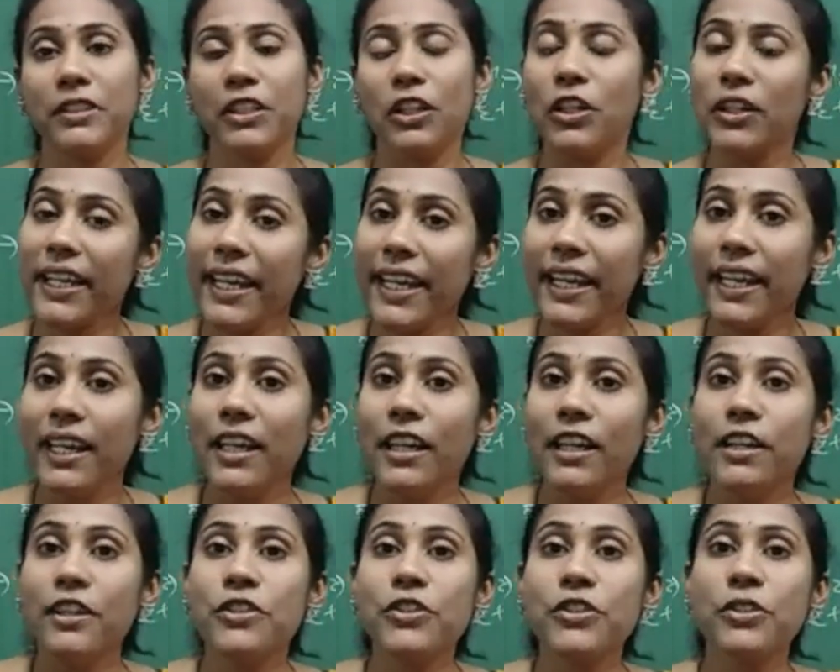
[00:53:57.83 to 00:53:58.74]
Okay,
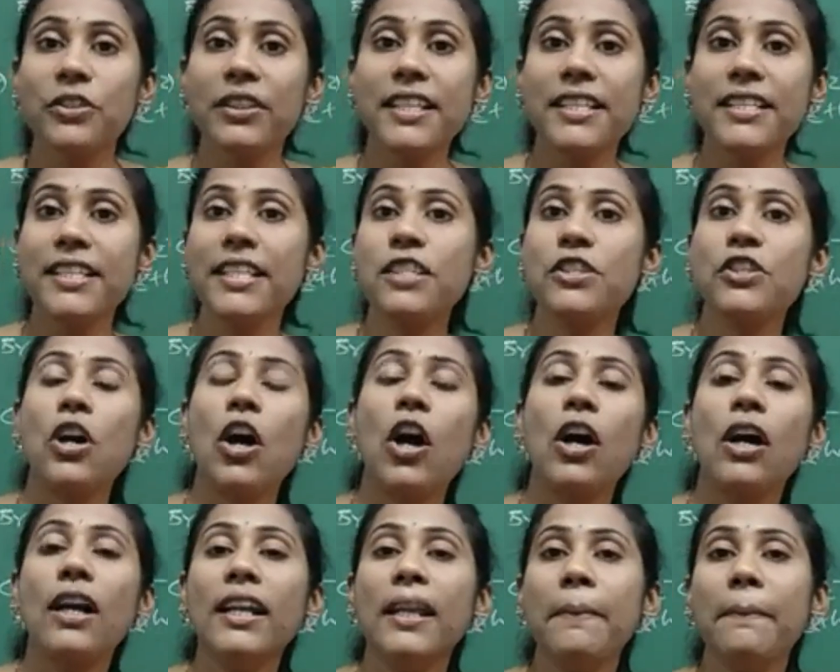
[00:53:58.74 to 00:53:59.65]
so this is
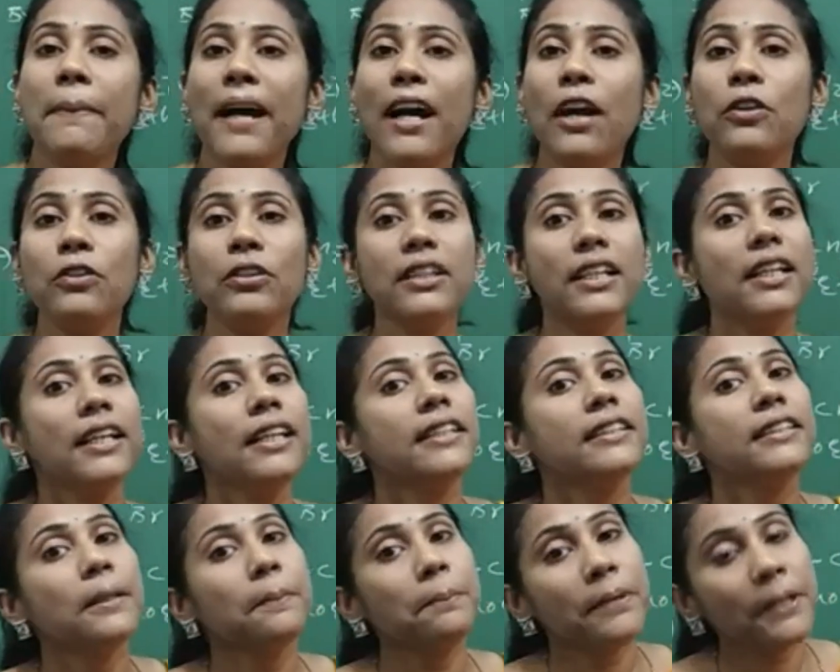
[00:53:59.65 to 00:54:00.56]
all
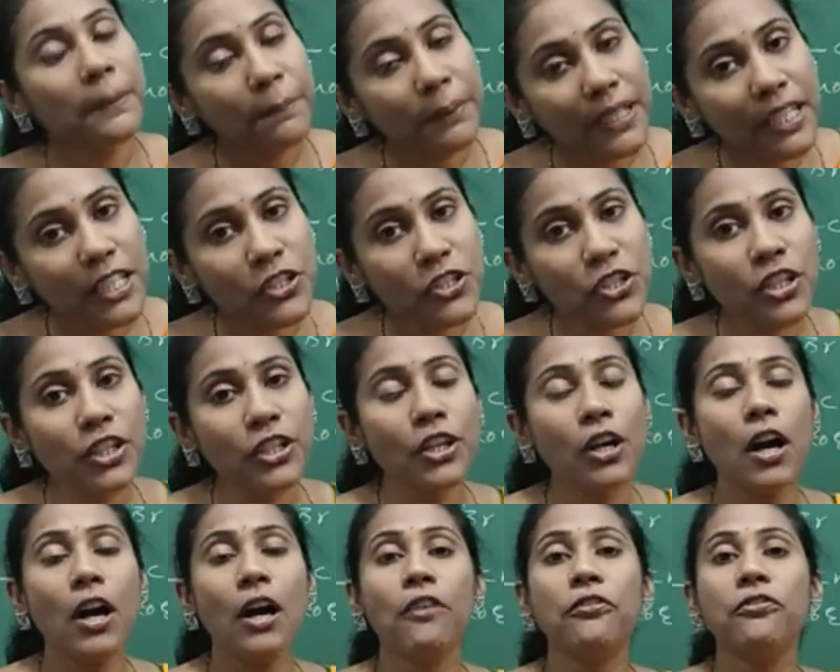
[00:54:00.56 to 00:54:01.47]
about the preparation of